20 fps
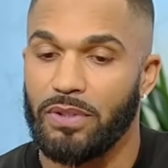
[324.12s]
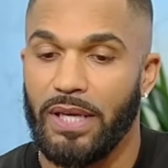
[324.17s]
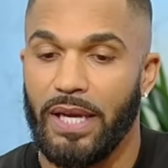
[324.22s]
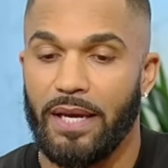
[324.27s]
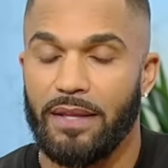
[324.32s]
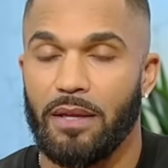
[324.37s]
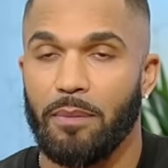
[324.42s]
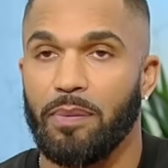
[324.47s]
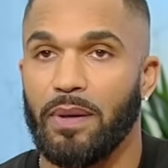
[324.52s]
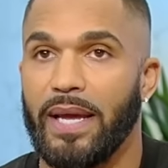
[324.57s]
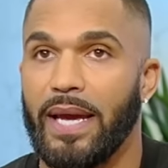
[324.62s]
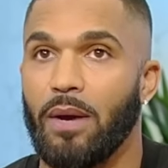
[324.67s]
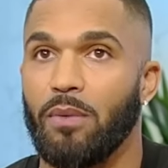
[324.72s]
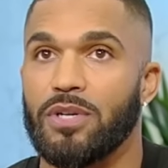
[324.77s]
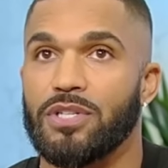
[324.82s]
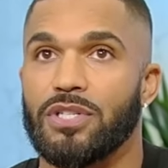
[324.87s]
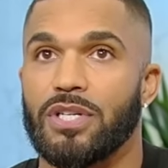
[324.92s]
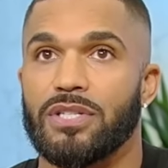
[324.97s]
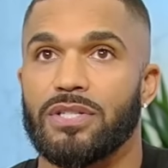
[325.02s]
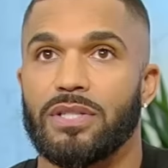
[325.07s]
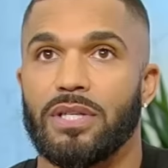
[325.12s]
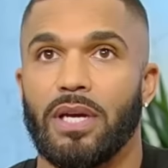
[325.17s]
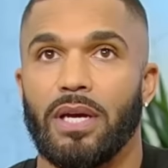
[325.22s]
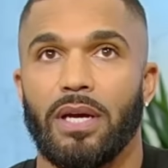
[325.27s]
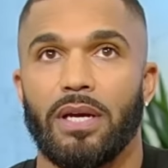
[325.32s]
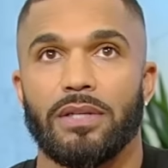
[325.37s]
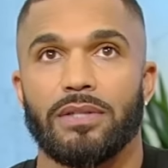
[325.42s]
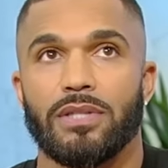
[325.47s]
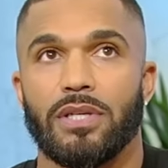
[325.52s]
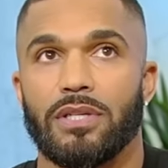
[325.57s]
The, yeah, the plan was just
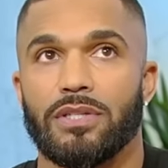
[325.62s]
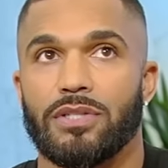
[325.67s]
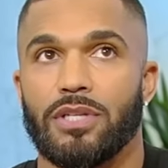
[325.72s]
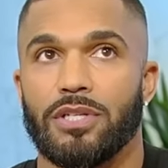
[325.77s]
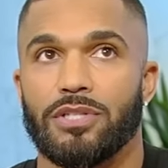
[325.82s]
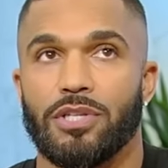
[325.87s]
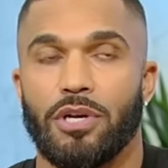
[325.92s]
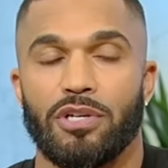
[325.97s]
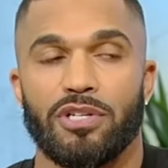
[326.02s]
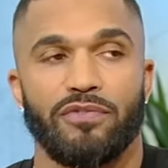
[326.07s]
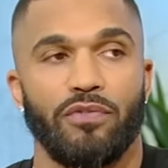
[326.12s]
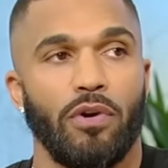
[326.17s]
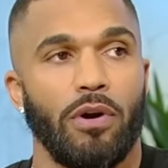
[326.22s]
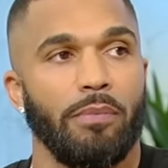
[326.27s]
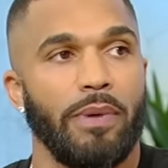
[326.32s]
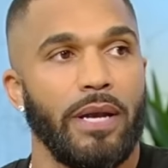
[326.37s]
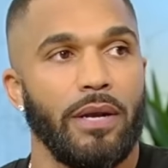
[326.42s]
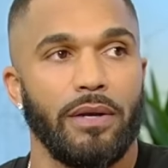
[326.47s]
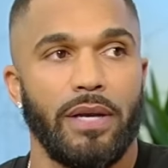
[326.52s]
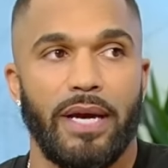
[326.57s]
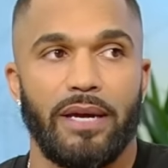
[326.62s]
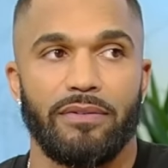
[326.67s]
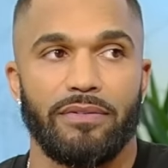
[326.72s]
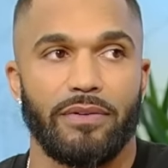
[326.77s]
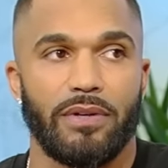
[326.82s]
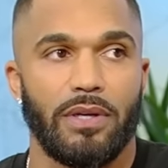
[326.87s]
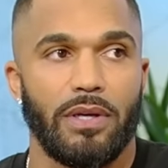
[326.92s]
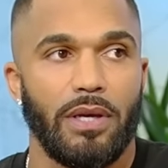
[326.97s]
to, to to search for a better life.